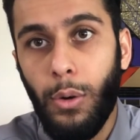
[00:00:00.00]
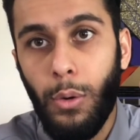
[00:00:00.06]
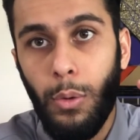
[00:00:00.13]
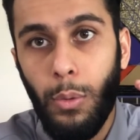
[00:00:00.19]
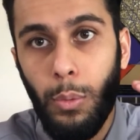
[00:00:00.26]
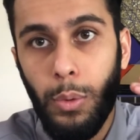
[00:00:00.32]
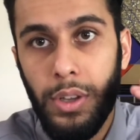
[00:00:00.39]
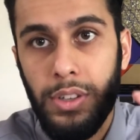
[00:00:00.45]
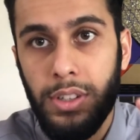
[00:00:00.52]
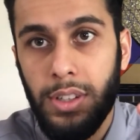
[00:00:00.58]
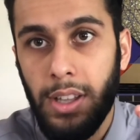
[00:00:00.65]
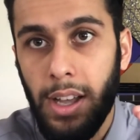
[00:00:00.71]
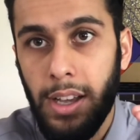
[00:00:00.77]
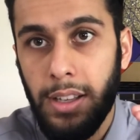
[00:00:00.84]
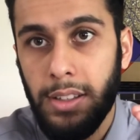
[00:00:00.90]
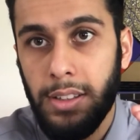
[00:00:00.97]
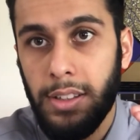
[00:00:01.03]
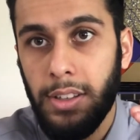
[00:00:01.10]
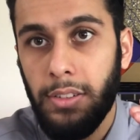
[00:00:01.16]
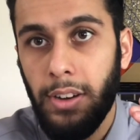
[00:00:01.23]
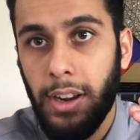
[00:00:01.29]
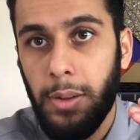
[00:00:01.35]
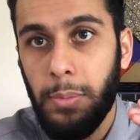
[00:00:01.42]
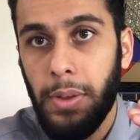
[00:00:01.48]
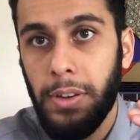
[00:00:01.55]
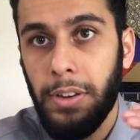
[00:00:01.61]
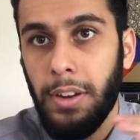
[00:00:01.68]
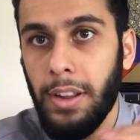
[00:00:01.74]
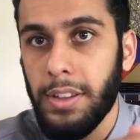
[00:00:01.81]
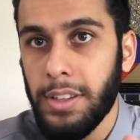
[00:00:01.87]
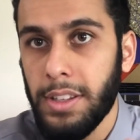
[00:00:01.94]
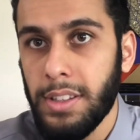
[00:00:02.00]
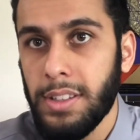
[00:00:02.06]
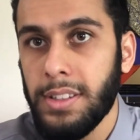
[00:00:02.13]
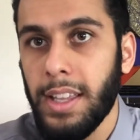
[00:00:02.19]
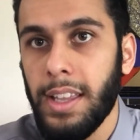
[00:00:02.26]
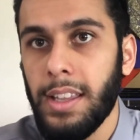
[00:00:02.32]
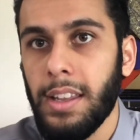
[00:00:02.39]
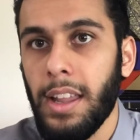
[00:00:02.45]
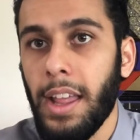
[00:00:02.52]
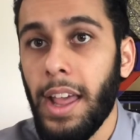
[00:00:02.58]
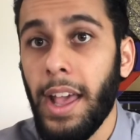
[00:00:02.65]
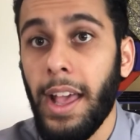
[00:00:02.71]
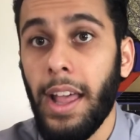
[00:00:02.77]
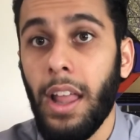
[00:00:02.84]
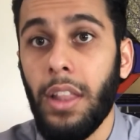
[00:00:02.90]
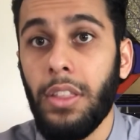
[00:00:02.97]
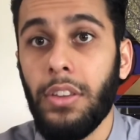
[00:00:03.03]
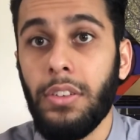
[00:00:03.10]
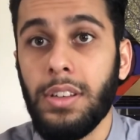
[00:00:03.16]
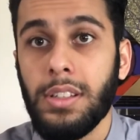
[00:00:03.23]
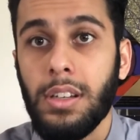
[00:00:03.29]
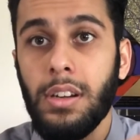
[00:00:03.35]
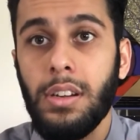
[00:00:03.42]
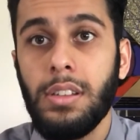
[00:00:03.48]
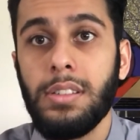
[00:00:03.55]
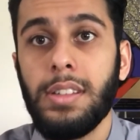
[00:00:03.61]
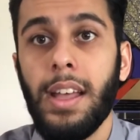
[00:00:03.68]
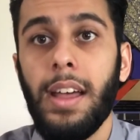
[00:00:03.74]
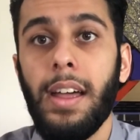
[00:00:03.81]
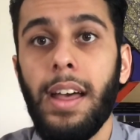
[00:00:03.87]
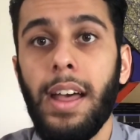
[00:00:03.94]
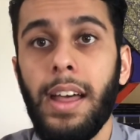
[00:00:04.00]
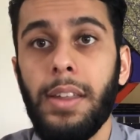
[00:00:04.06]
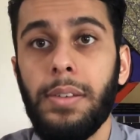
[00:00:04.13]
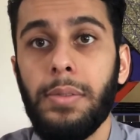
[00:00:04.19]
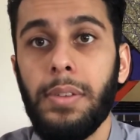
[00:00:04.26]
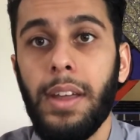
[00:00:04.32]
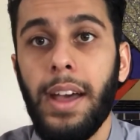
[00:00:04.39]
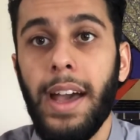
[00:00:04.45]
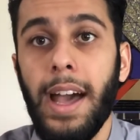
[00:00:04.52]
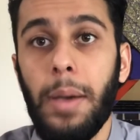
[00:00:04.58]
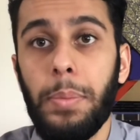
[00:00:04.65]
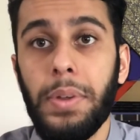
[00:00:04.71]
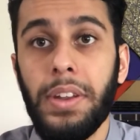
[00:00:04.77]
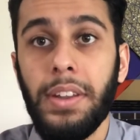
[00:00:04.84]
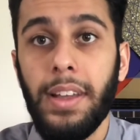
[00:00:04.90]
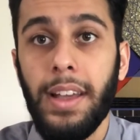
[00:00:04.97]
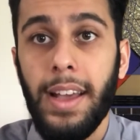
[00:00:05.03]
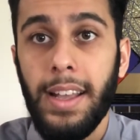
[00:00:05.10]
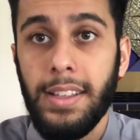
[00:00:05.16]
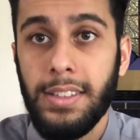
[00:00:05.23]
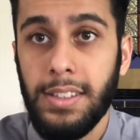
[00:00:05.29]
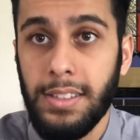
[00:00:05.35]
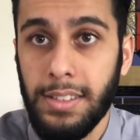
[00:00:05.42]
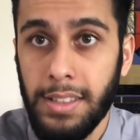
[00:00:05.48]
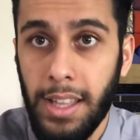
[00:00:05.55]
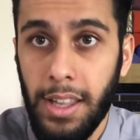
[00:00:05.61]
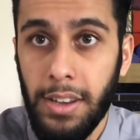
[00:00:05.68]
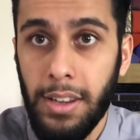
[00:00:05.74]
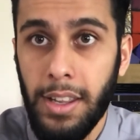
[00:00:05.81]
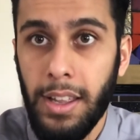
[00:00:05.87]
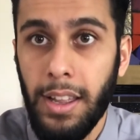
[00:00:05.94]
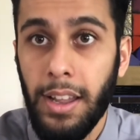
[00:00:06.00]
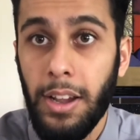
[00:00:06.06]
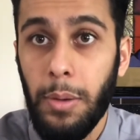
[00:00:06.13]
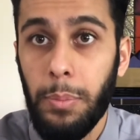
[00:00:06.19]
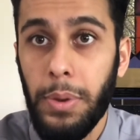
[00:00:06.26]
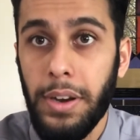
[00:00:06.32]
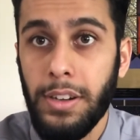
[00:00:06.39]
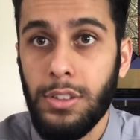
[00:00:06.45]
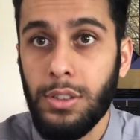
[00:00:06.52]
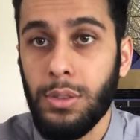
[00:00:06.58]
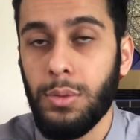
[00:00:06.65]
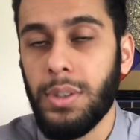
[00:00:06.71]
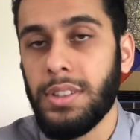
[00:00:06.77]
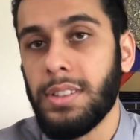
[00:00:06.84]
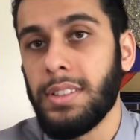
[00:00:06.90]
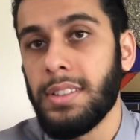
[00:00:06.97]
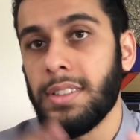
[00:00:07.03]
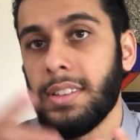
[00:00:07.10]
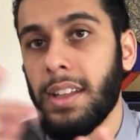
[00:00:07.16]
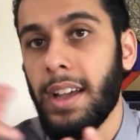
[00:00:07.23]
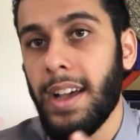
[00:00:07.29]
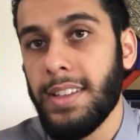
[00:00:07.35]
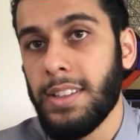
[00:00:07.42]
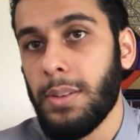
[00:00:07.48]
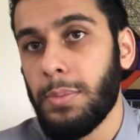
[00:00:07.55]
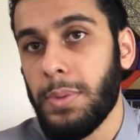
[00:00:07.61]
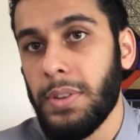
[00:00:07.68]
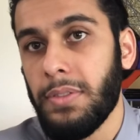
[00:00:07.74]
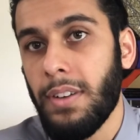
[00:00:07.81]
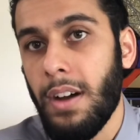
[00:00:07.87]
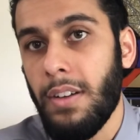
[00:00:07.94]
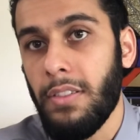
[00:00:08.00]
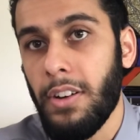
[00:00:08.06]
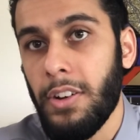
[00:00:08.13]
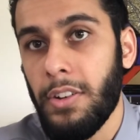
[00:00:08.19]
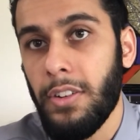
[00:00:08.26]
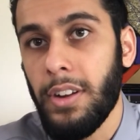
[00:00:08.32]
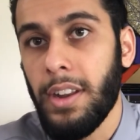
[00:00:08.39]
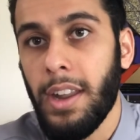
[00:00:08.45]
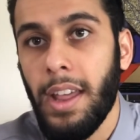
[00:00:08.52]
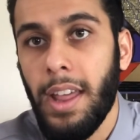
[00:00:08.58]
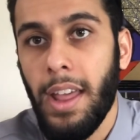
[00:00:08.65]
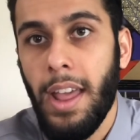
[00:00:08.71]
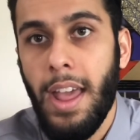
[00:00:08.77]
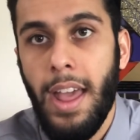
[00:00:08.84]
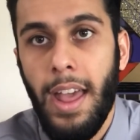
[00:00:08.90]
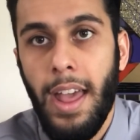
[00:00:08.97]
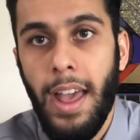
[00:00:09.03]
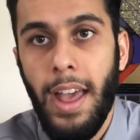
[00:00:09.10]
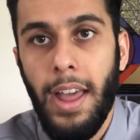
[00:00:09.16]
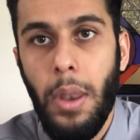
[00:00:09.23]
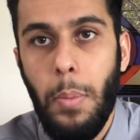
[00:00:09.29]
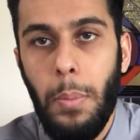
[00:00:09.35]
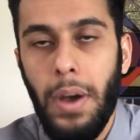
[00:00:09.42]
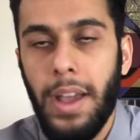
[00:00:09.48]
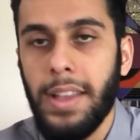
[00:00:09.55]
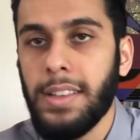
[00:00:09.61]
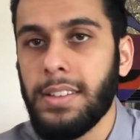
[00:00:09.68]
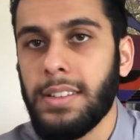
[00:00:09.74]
which stock they recommended on this date and the returns that had happened since then compared to versus the S&P 500. And my